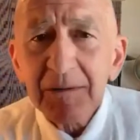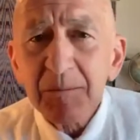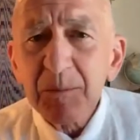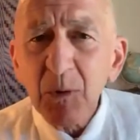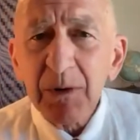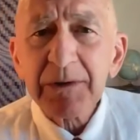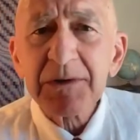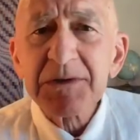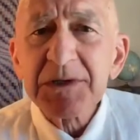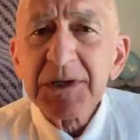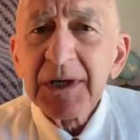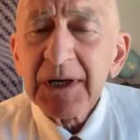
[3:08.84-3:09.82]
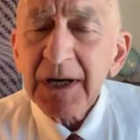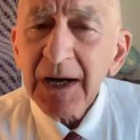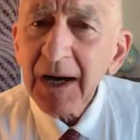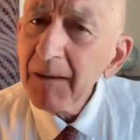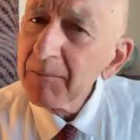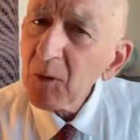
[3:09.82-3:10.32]
important.
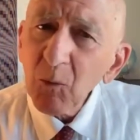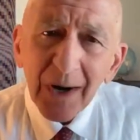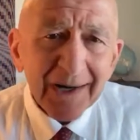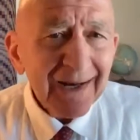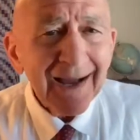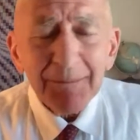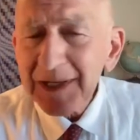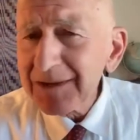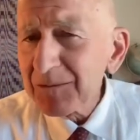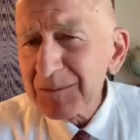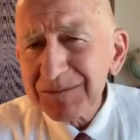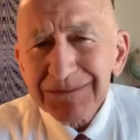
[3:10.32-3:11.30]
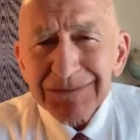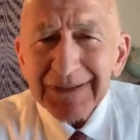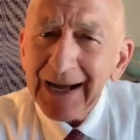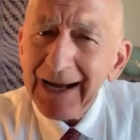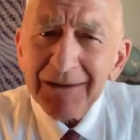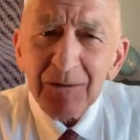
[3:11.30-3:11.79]

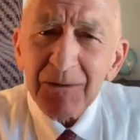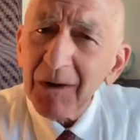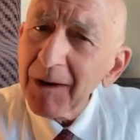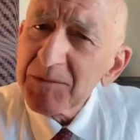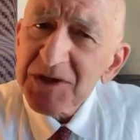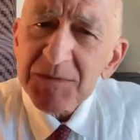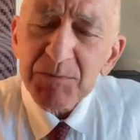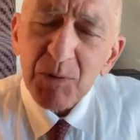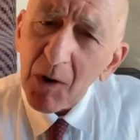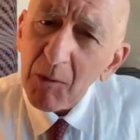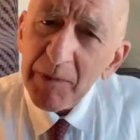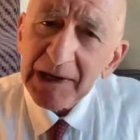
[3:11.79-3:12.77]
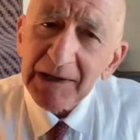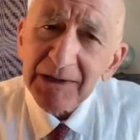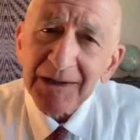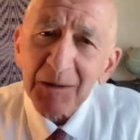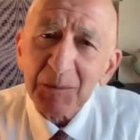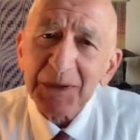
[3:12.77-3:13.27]
I don't know, I'm just probing a
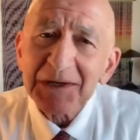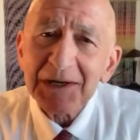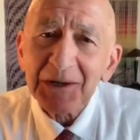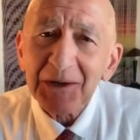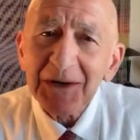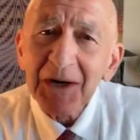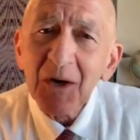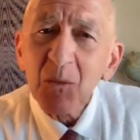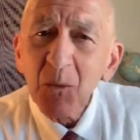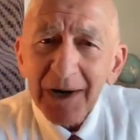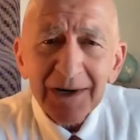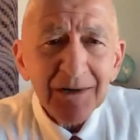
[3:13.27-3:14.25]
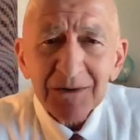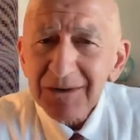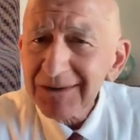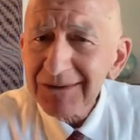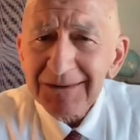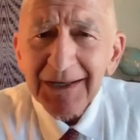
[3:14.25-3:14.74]
little bit here. What
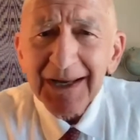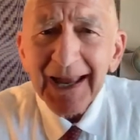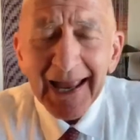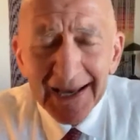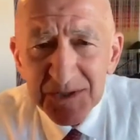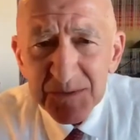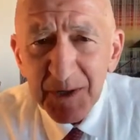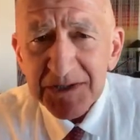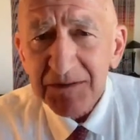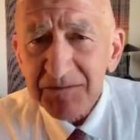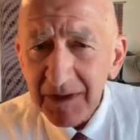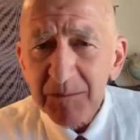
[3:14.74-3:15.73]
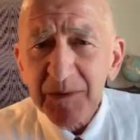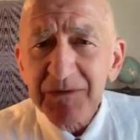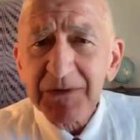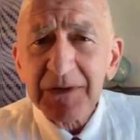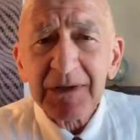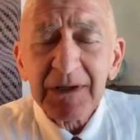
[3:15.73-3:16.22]
other aspects of
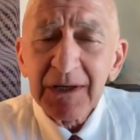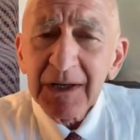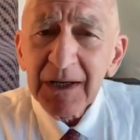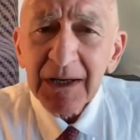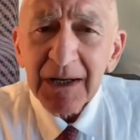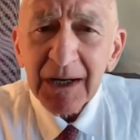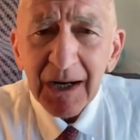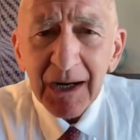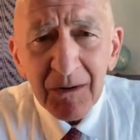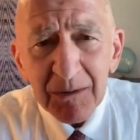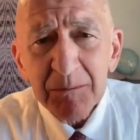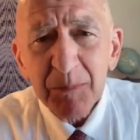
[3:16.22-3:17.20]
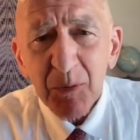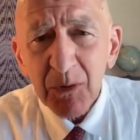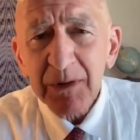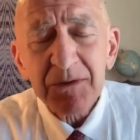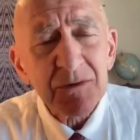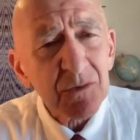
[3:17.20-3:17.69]
empathy are
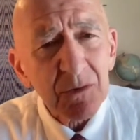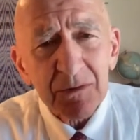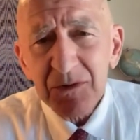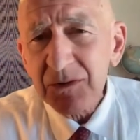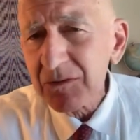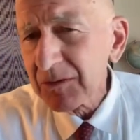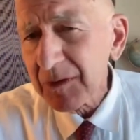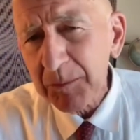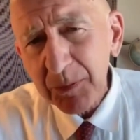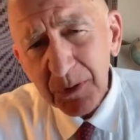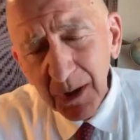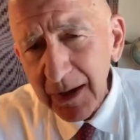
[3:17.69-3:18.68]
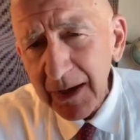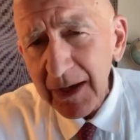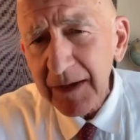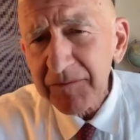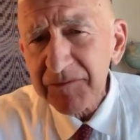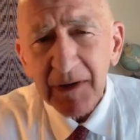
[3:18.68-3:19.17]
important, or do you
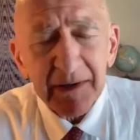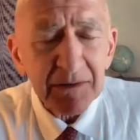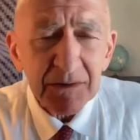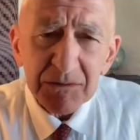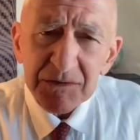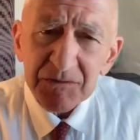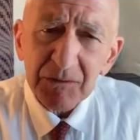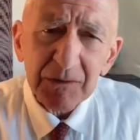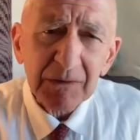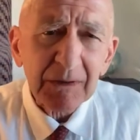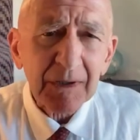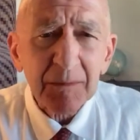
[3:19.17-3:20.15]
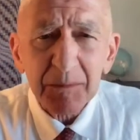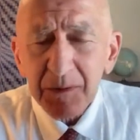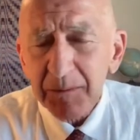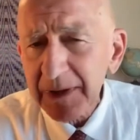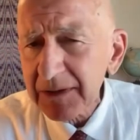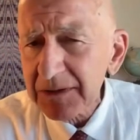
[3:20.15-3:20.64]
apply, find useful,
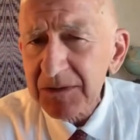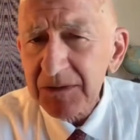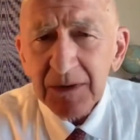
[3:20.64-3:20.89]
implement?